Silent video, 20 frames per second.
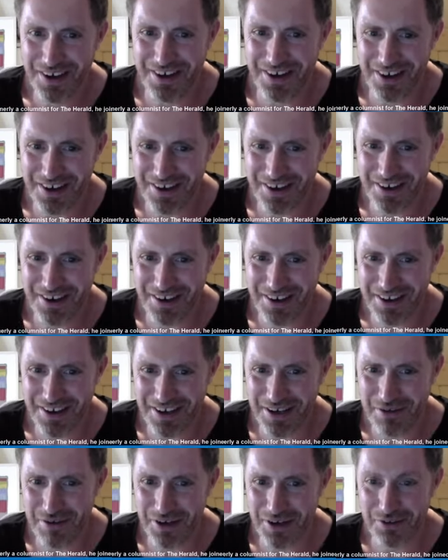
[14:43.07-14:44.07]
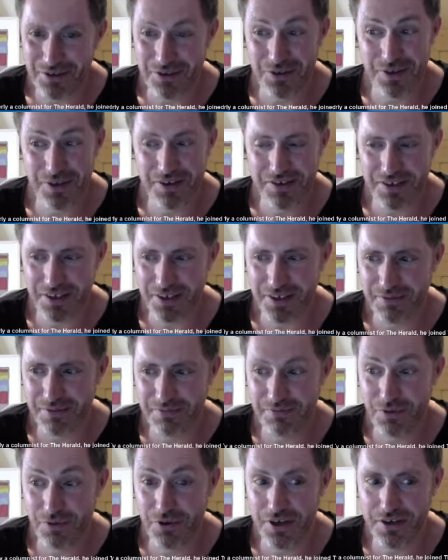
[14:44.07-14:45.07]
a year ago, 2 years ago,
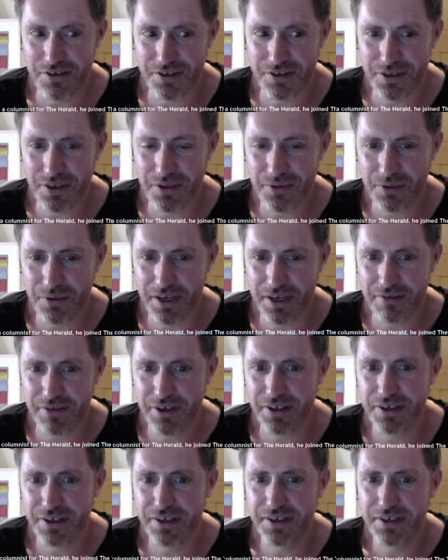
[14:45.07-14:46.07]
4 years ago, whatever.